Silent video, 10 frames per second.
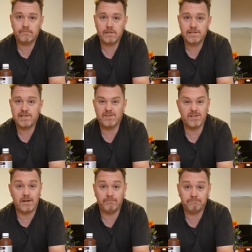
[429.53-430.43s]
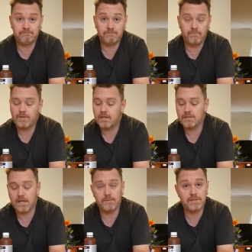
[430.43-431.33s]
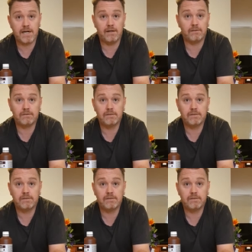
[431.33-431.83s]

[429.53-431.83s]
Seals it up. Same with tail.